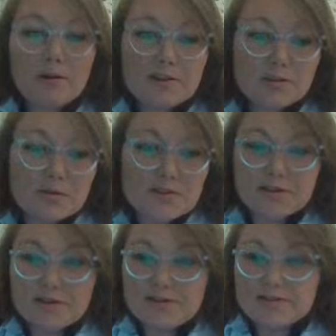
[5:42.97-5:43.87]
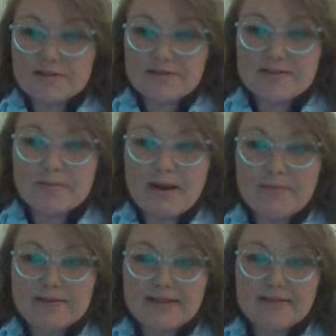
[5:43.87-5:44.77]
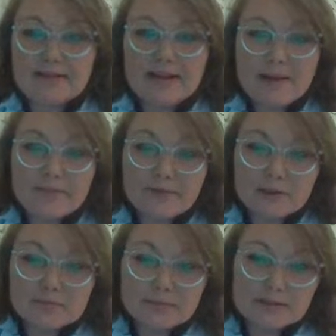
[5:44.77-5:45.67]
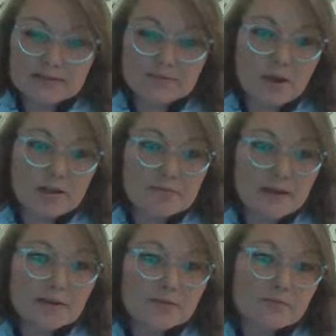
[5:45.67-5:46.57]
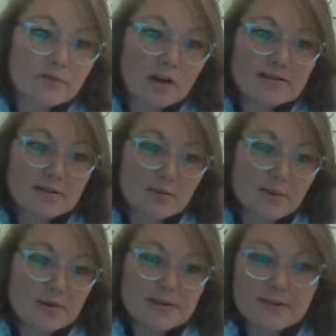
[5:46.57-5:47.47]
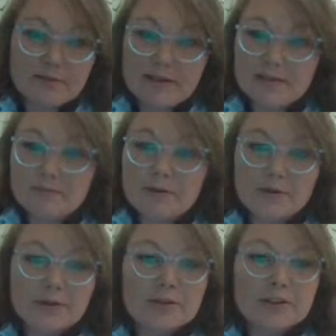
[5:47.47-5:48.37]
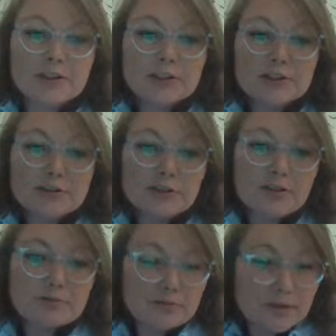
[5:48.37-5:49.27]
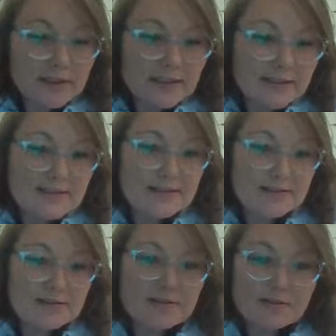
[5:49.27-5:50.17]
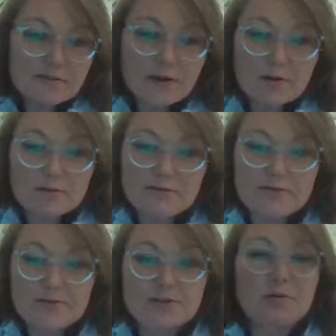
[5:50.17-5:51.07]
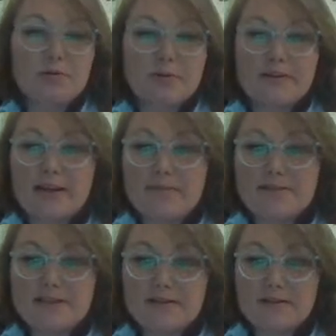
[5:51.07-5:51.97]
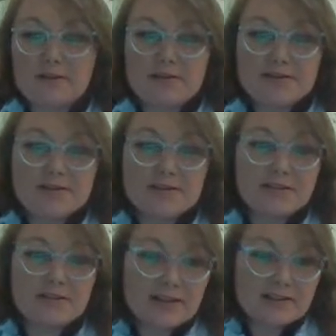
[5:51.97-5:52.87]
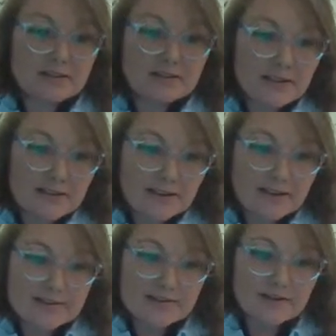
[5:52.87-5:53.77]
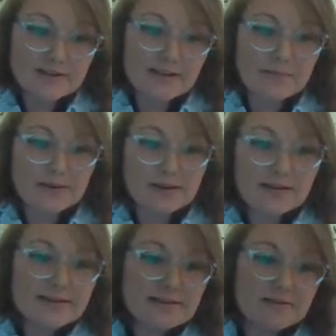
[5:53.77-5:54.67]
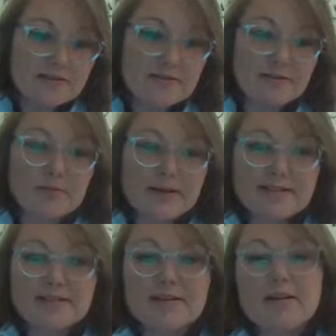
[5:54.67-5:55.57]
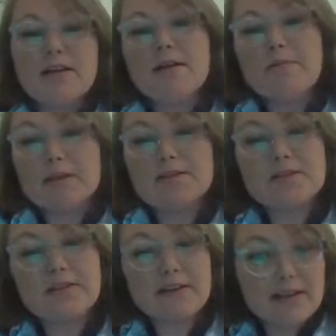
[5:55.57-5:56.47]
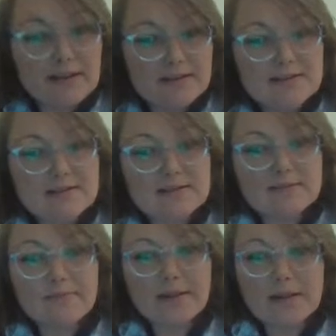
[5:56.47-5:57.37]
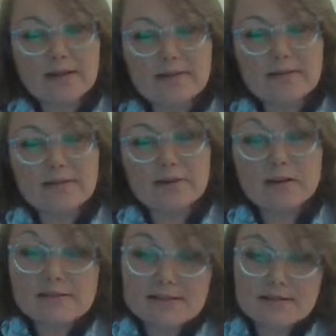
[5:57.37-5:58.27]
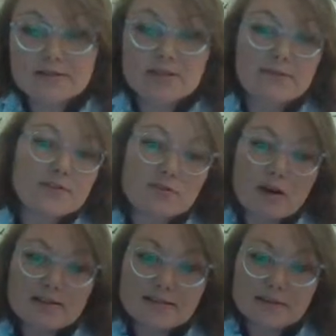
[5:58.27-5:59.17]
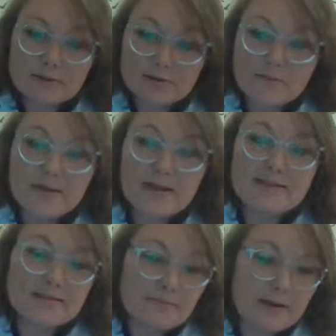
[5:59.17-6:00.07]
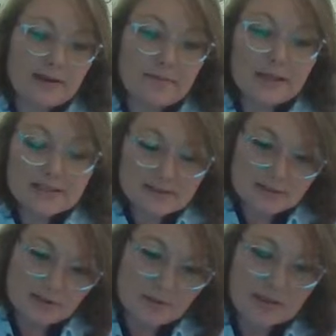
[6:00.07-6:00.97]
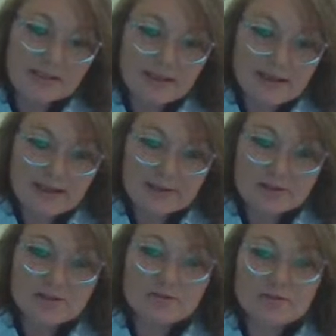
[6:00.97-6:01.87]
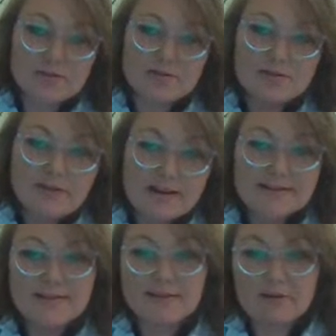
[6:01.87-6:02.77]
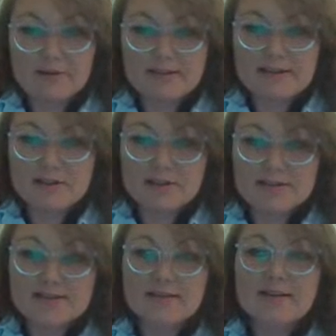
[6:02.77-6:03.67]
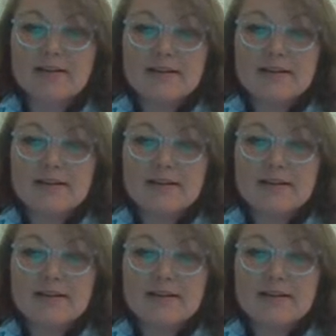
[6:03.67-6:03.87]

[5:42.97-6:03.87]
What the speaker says: What you'll also notice on this map is that the Cape Fold Belt, marked by rocks that are mostly green and blue, don't really extend too far offshore on the Cape South Coast. That's certainly the case around Cape Agulhas and just to the west. But to the east, the continental shelf strata are dominated by Mesozoic aged, so it's Jurassic and Cretaceous,